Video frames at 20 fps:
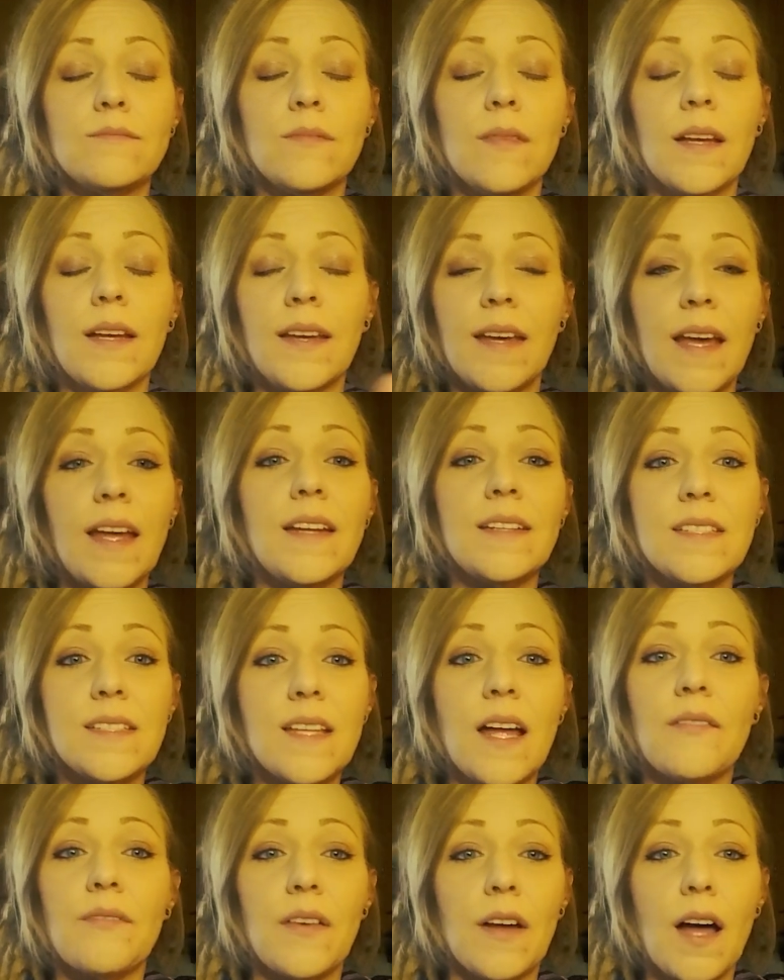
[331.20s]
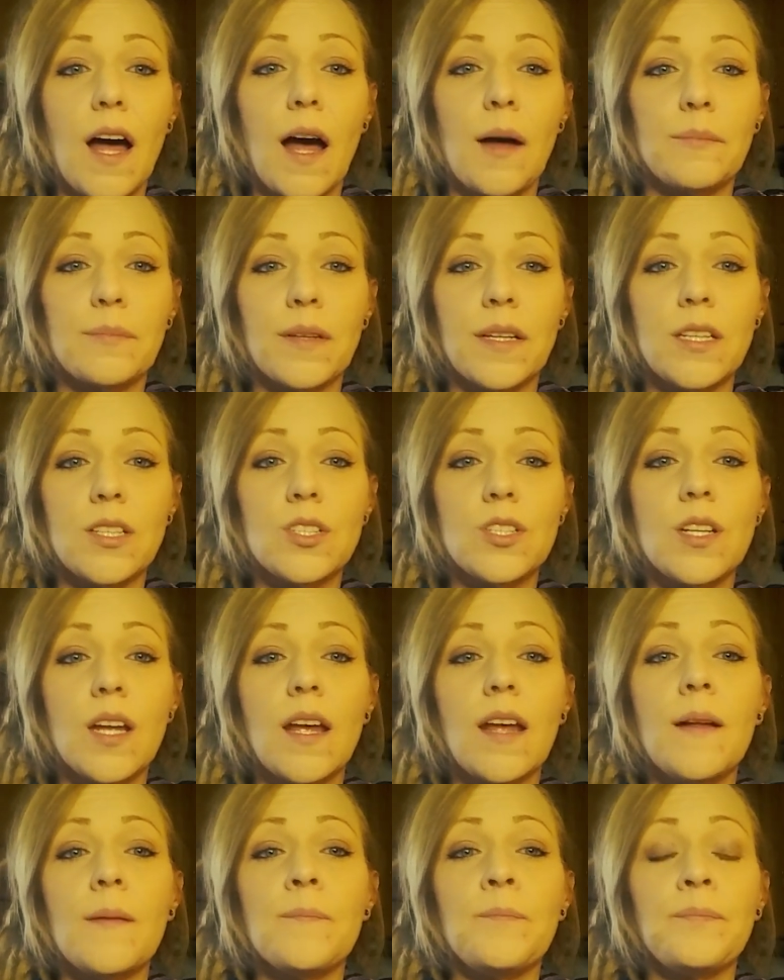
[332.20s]
get stuff accomplished.
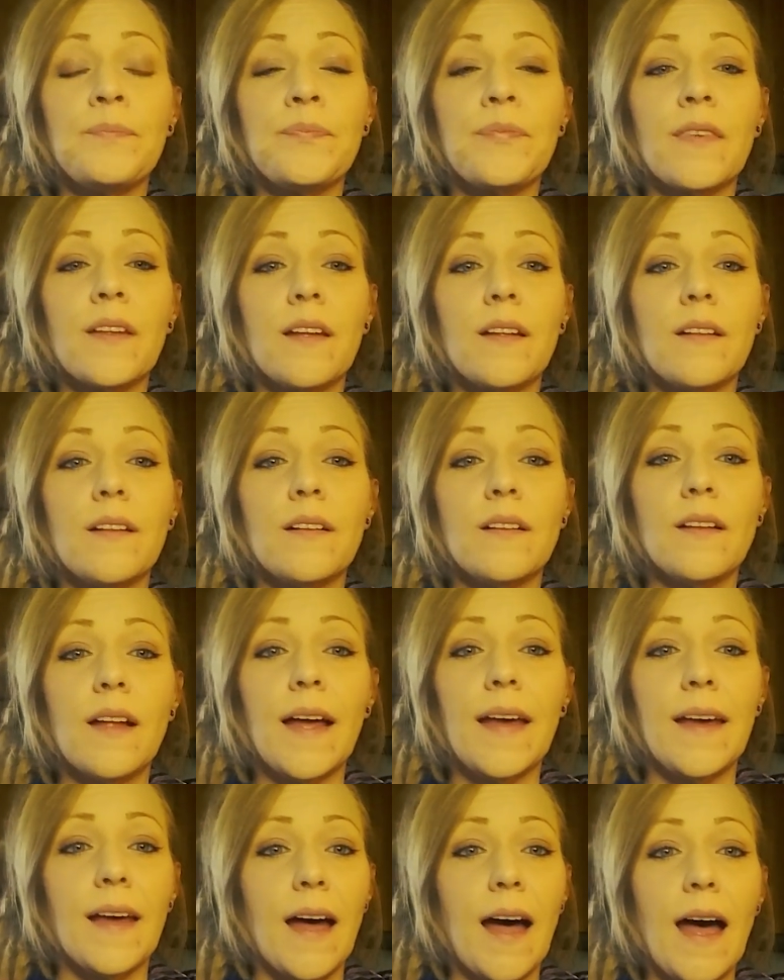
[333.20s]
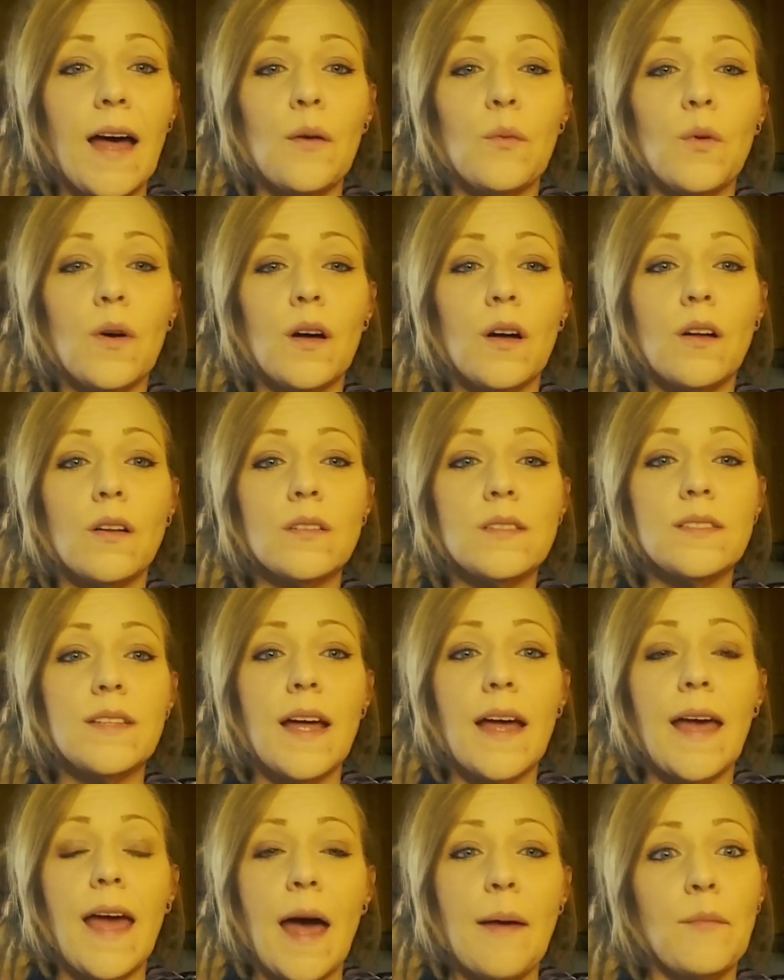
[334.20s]
Like, I will
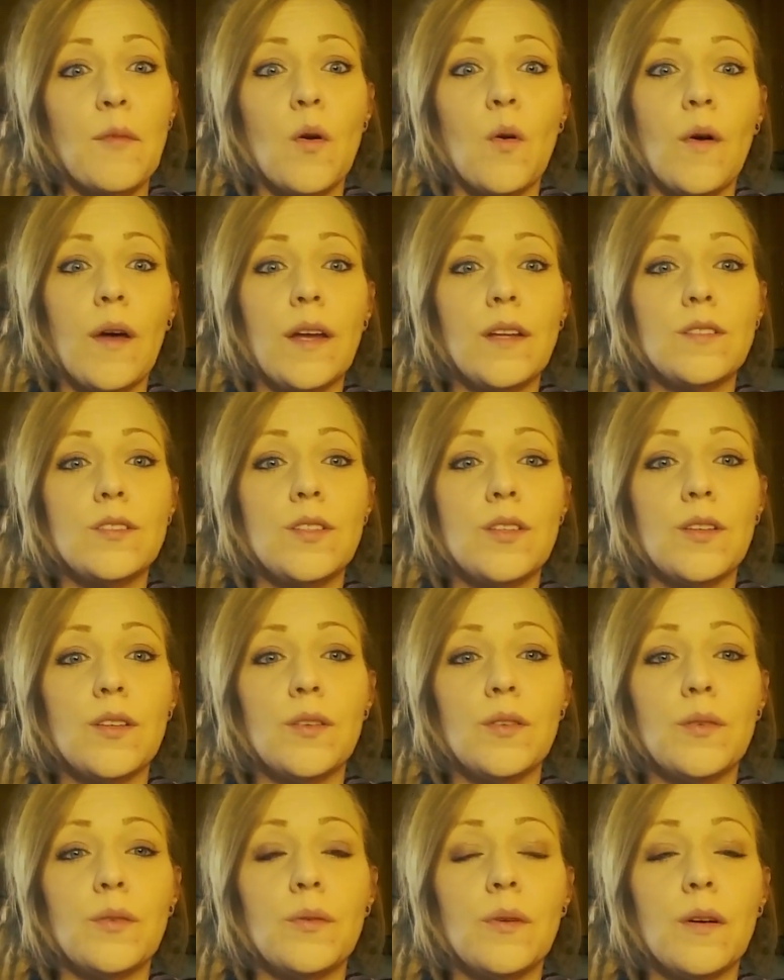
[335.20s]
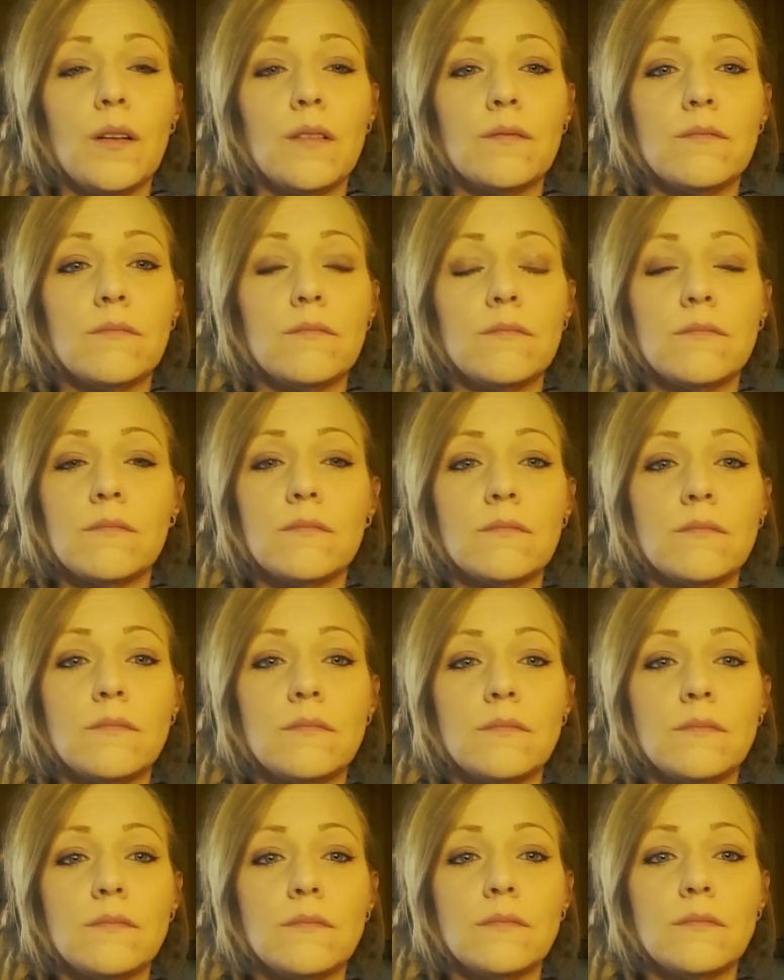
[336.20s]
say I'm going to,
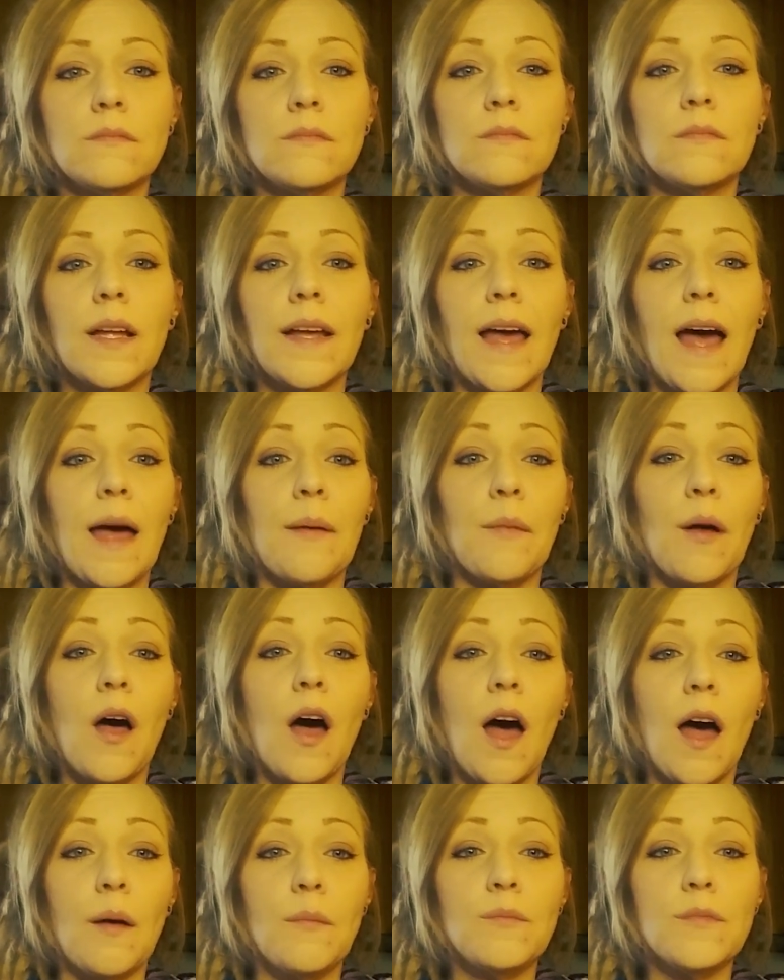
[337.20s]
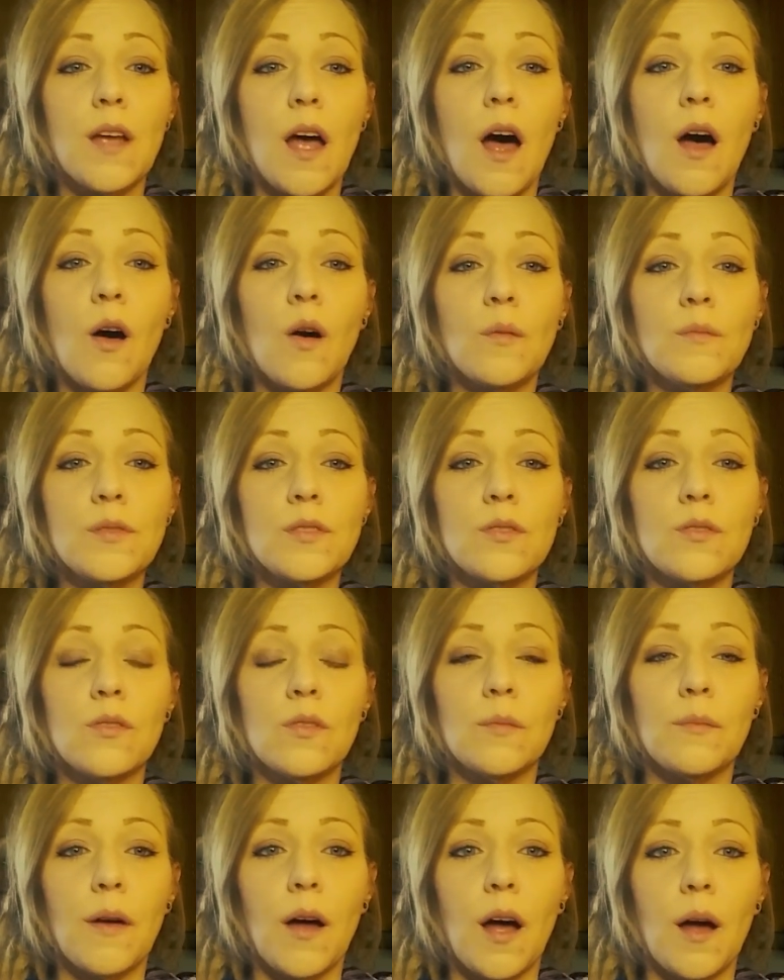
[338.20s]
like, I'm a
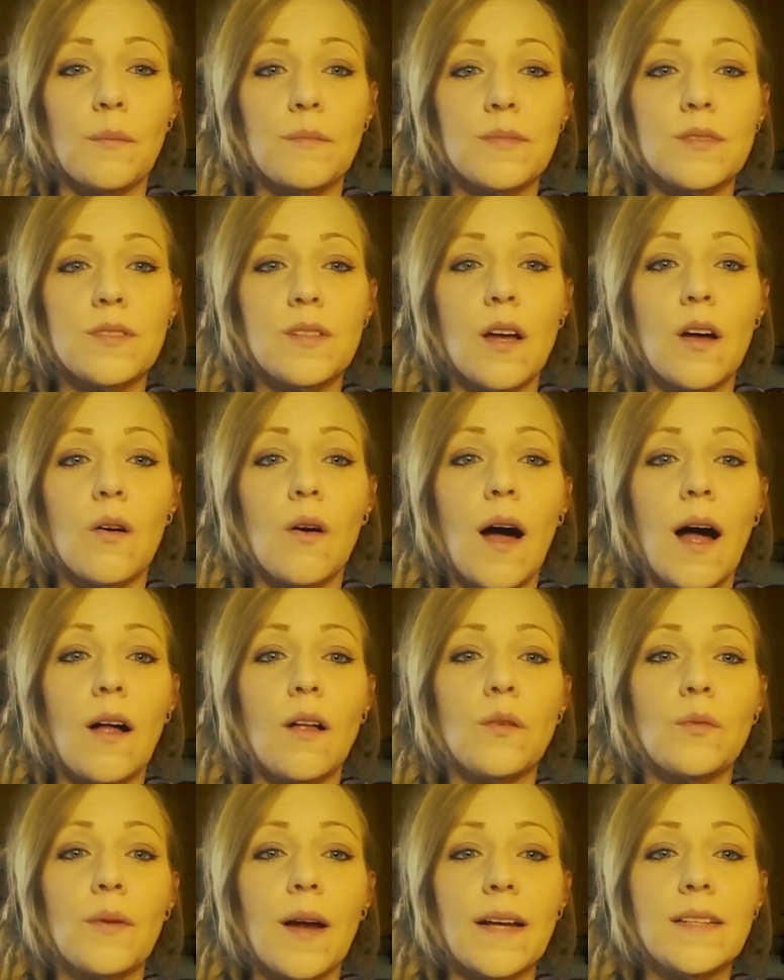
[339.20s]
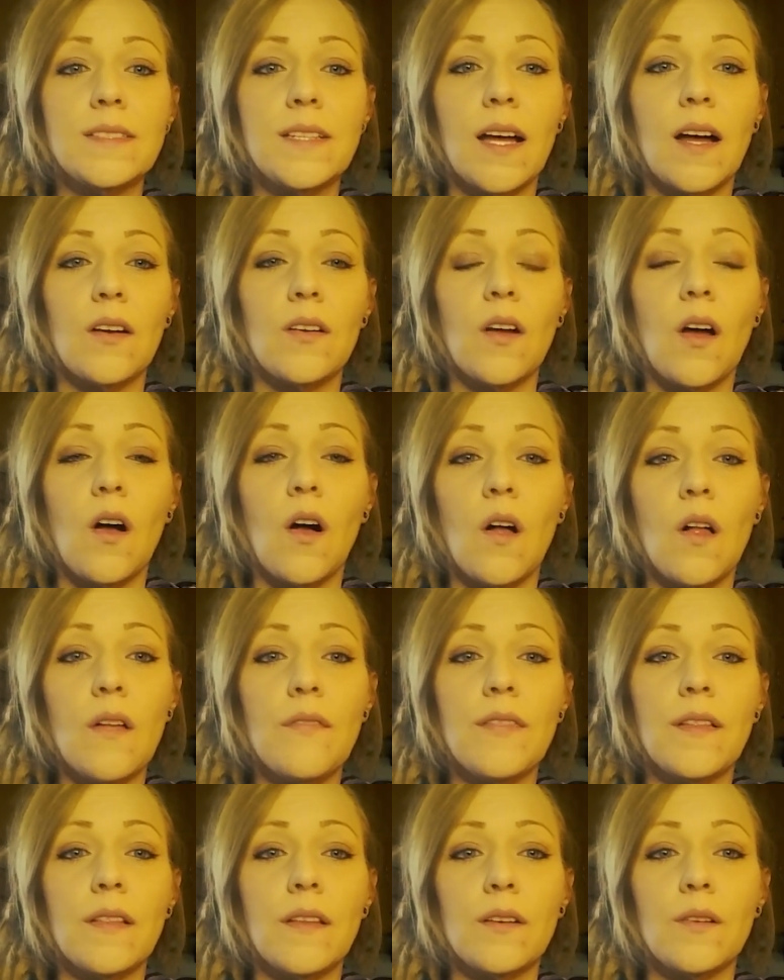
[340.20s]
homeschool mom, so I'll write down all
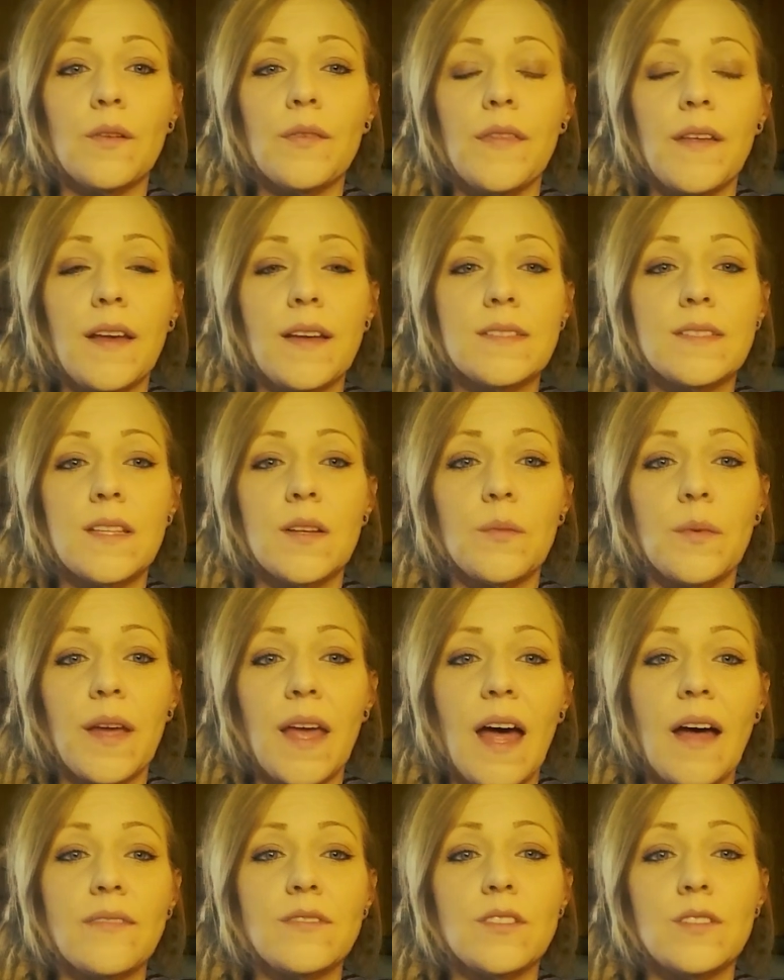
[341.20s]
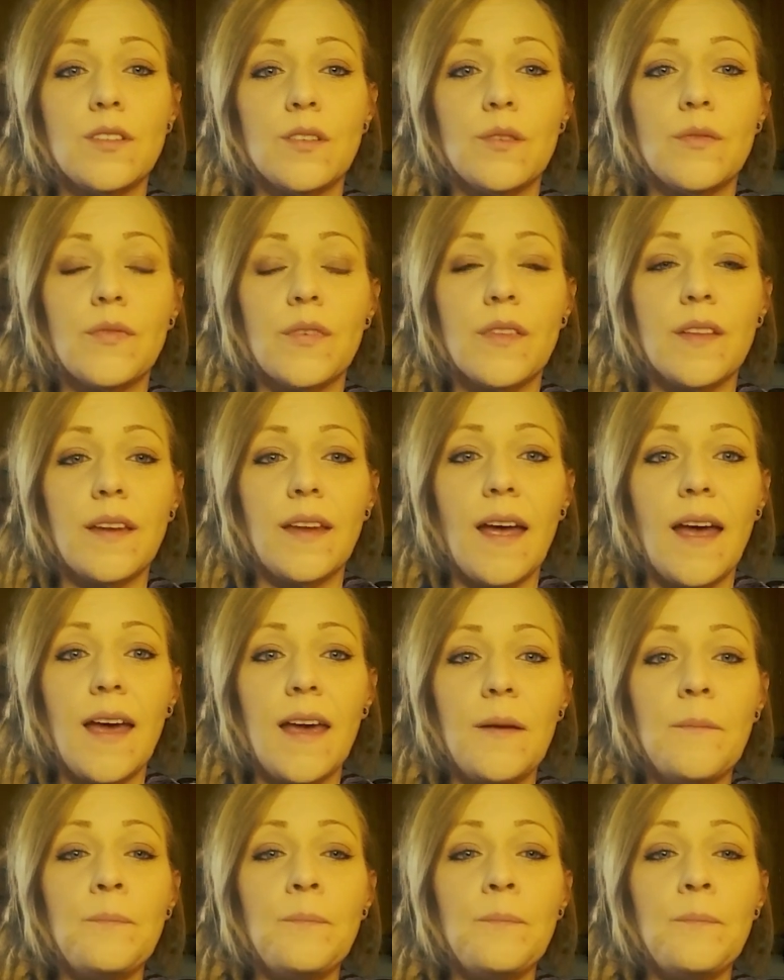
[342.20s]
of the little things that we have to do for the day,